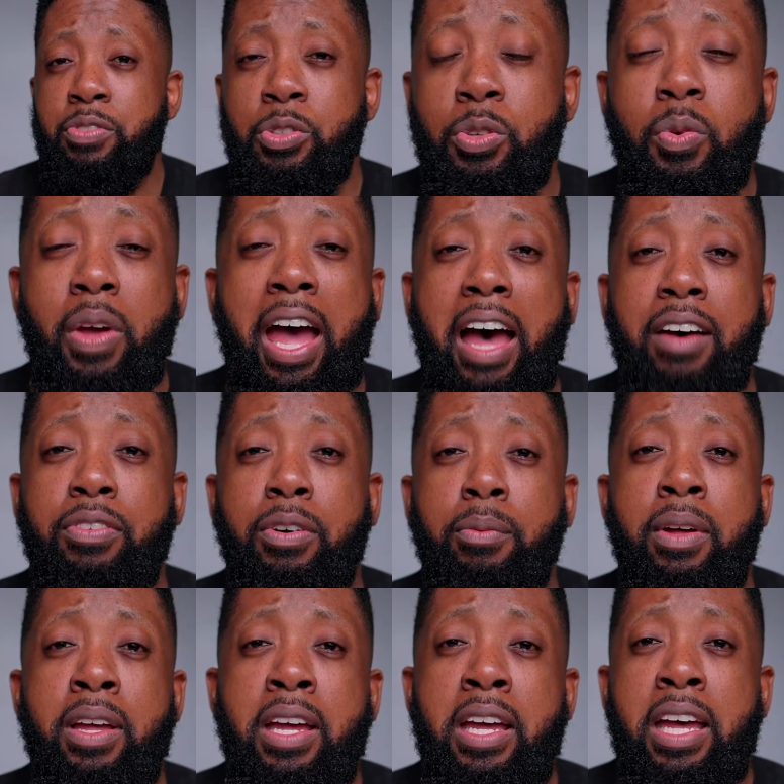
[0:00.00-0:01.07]
you do have
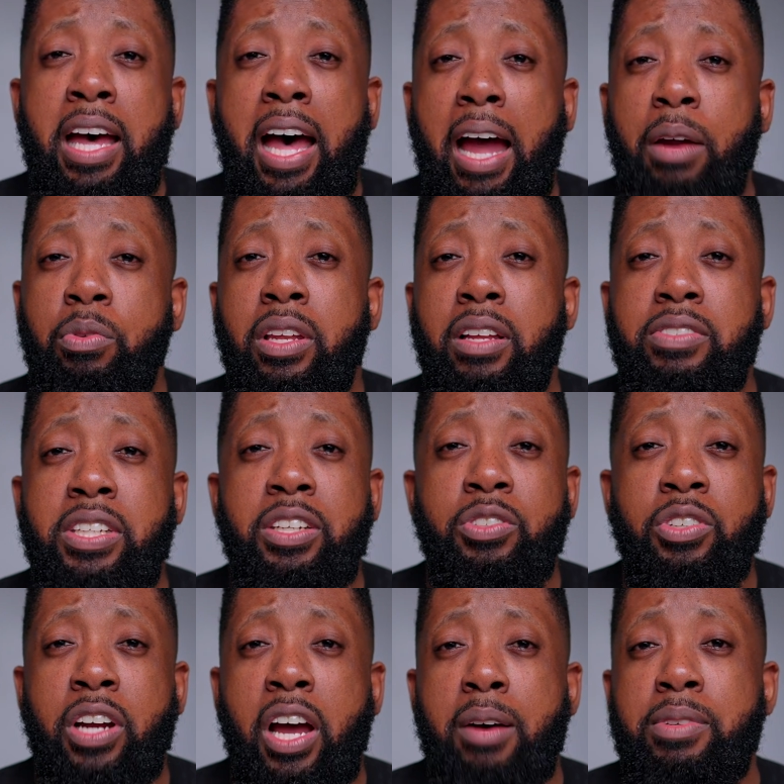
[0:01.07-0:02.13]
them, I would love to hear
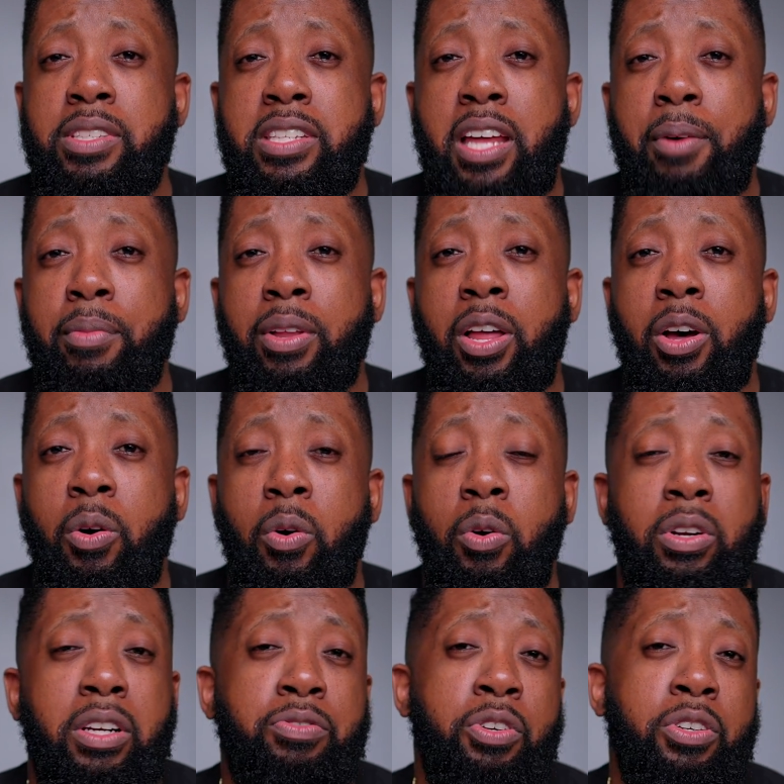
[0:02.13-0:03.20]
your comments down below,
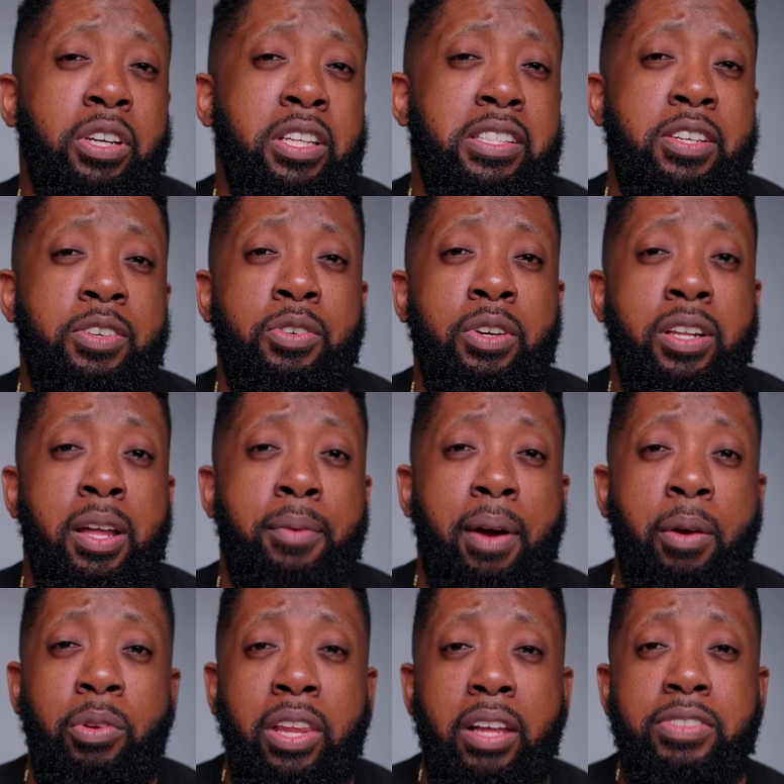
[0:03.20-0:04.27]
or if you're considering them, I
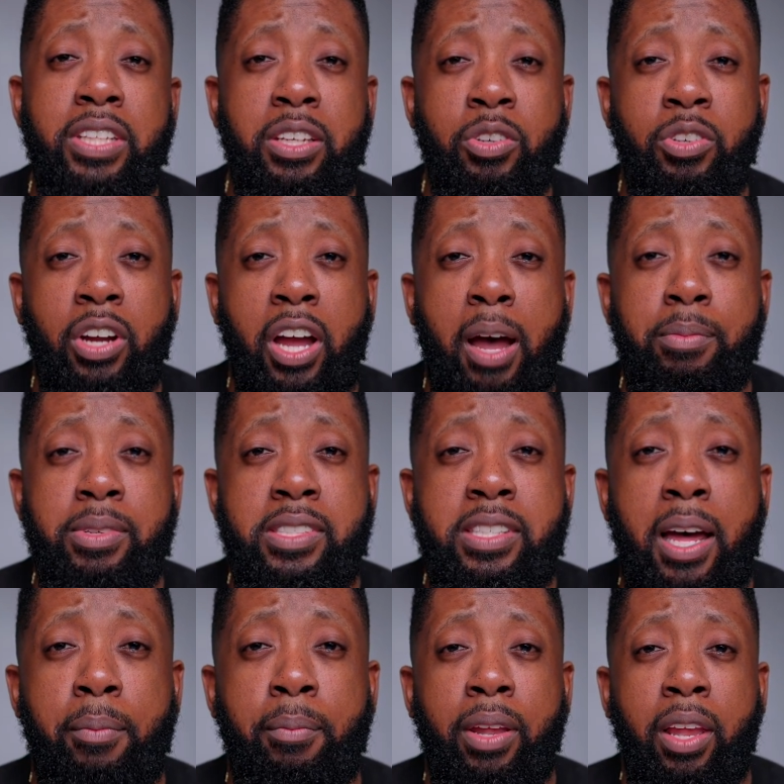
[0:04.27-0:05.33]
would love to hear your comments
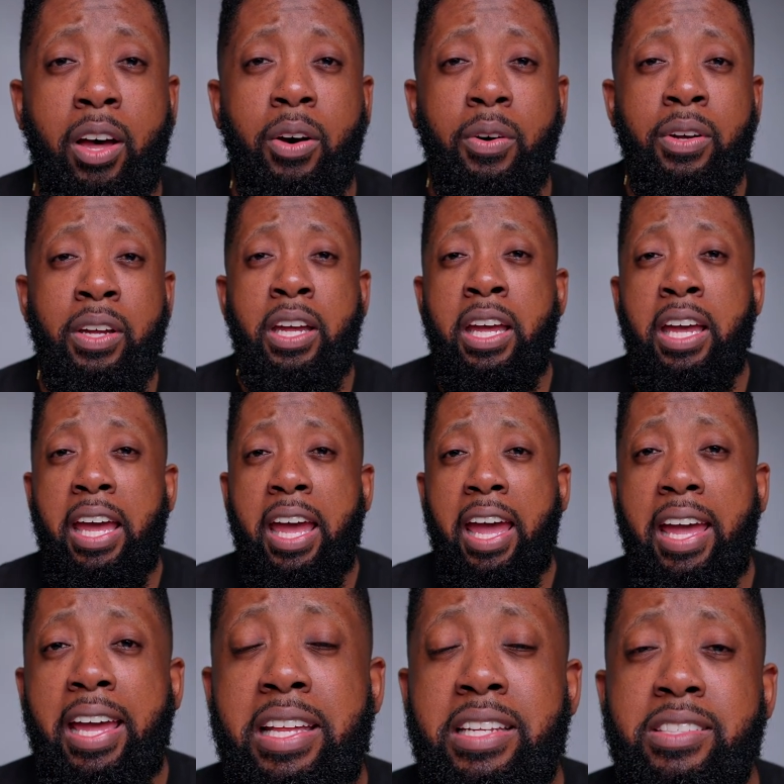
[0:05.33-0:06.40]
down below.
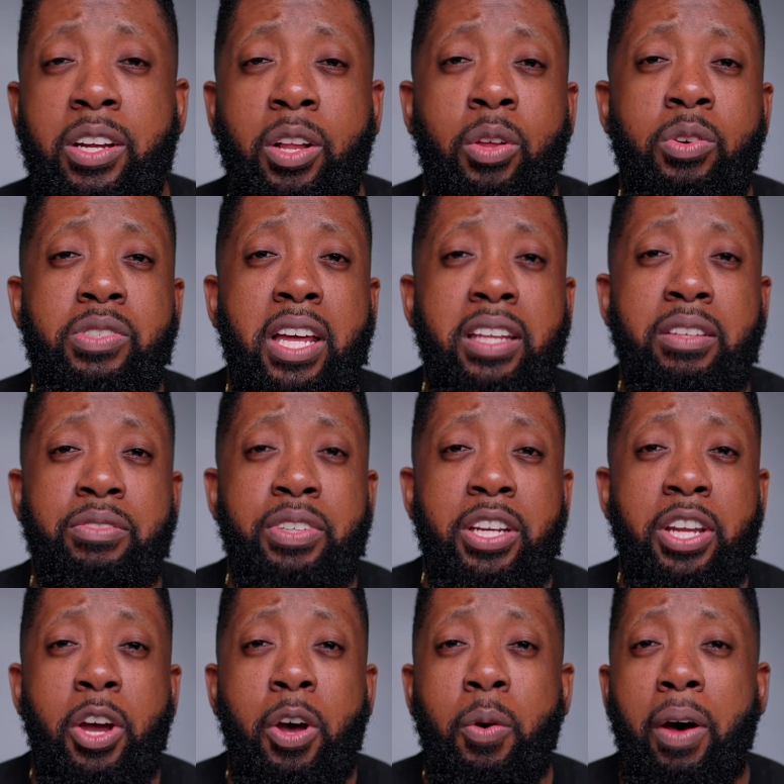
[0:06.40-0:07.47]
And to close out the
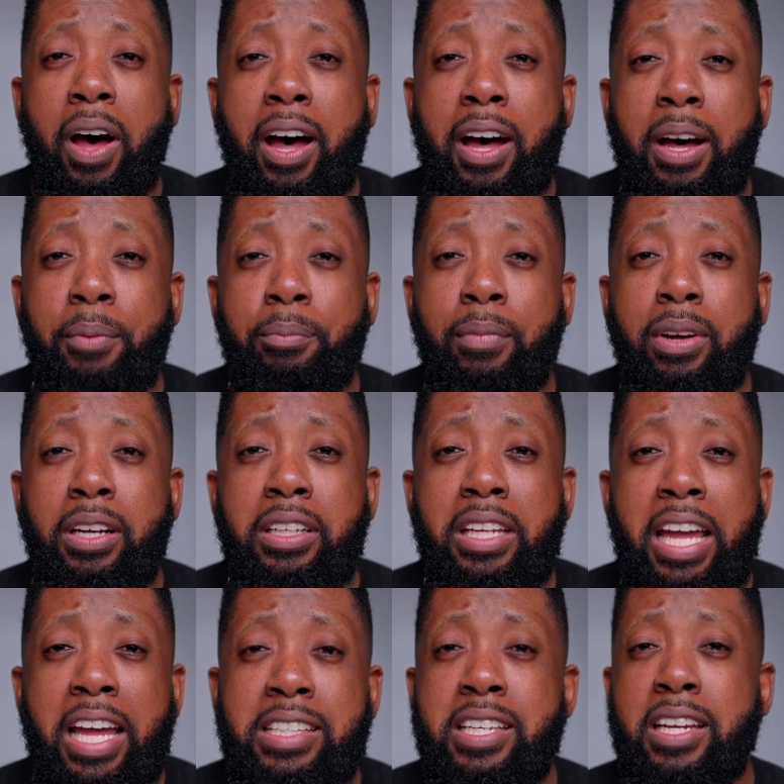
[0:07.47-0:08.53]
video,
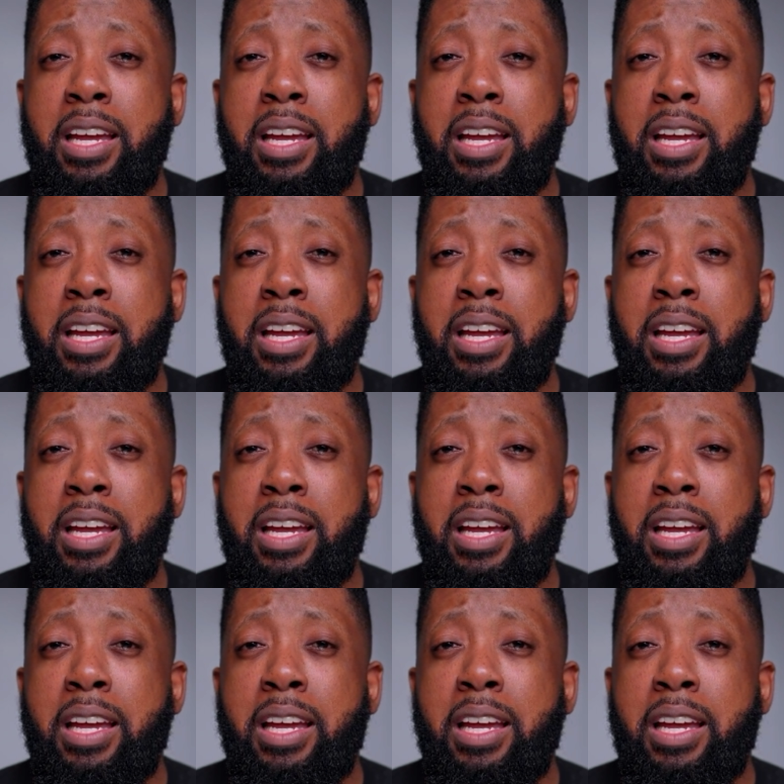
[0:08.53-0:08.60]
and to